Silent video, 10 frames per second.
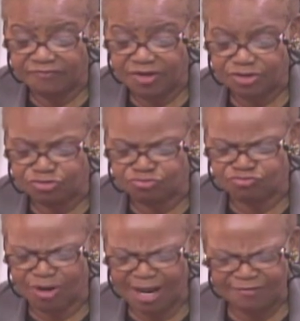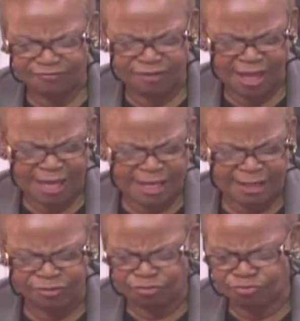fish right there
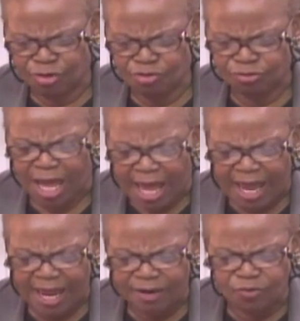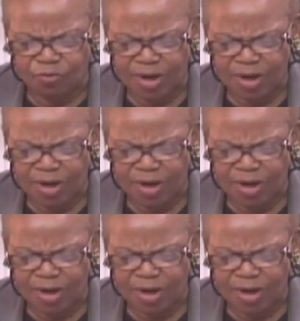in the road and